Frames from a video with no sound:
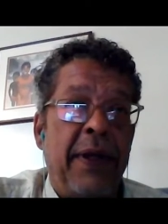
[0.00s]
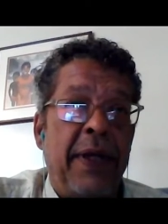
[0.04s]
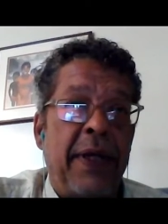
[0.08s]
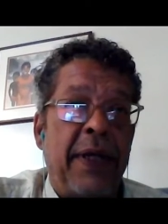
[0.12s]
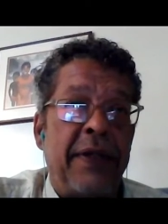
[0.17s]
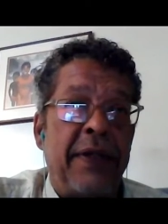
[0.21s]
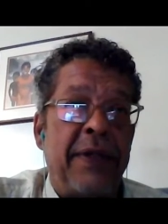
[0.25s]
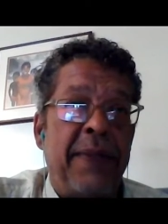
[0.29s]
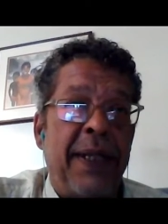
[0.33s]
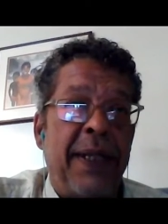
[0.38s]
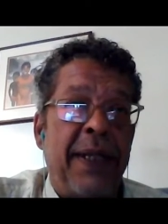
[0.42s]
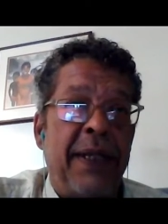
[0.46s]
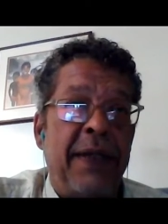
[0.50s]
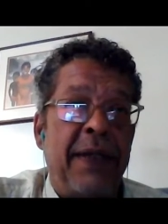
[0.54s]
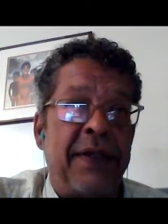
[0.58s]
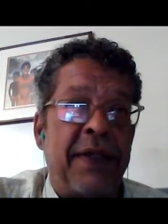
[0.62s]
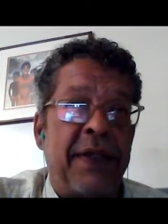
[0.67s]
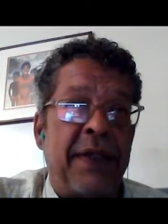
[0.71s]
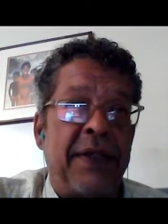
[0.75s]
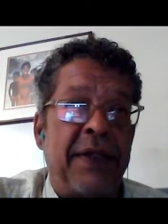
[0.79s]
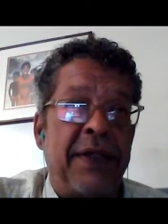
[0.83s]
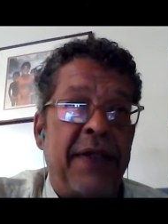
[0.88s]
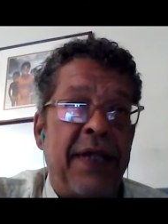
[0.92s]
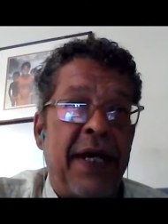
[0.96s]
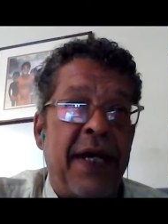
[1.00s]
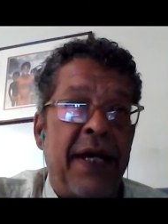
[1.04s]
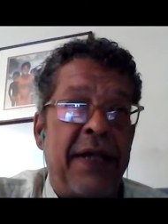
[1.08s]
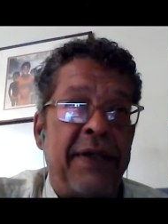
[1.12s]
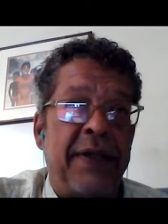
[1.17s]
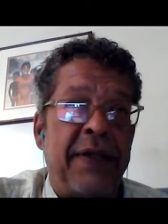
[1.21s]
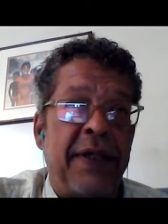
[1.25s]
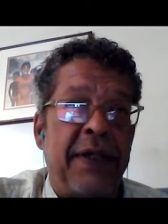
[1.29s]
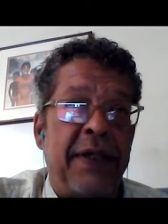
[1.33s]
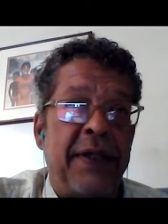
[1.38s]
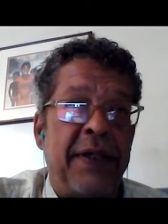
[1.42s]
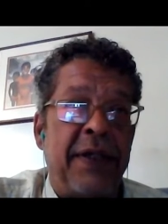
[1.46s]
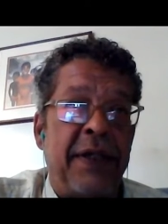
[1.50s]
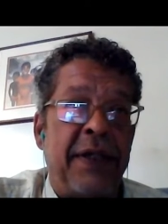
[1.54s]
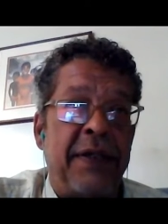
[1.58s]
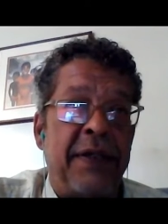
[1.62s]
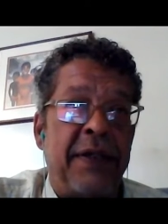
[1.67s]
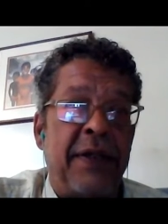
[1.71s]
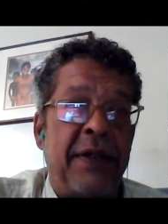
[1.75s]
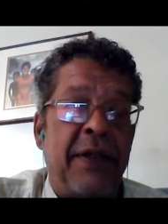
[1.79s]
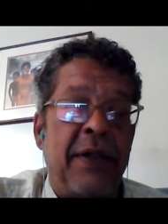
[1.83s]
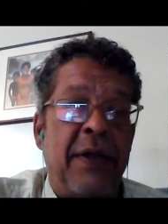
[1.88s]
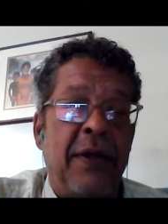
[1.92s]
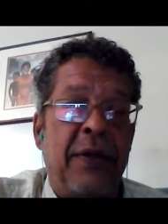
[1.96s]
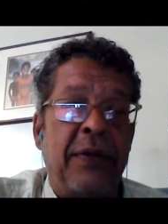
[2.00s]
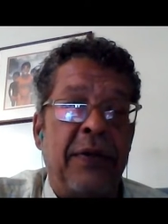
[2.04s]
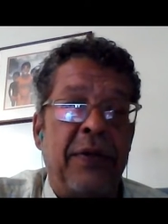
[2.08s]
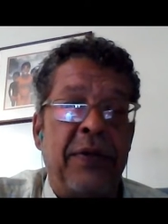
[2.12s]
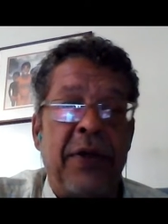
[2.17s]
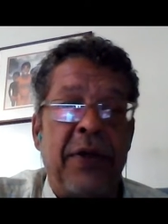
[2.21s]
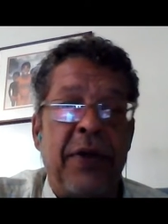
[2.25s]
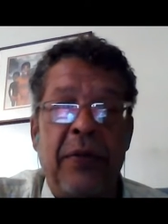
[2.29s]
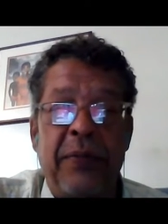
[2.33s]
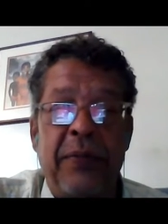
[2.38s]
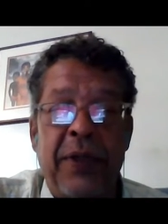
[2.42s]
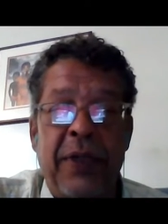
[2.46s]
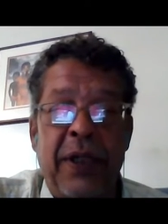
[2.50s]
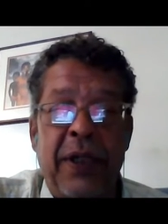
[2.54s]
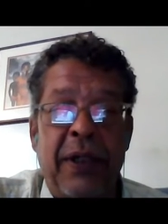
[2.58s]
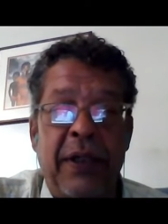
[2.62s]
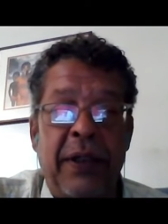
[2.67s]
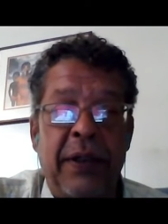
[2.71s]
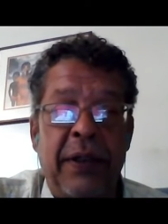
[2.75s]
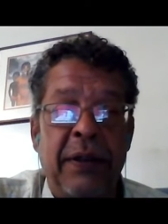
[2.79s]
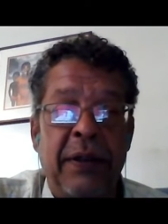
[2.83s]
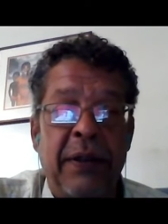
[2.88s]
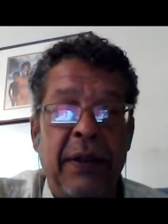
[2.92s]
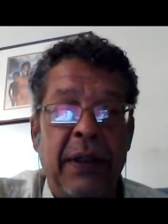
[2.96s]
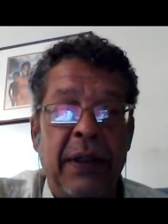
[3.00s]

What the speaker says: as being a success than just a local dope dealer.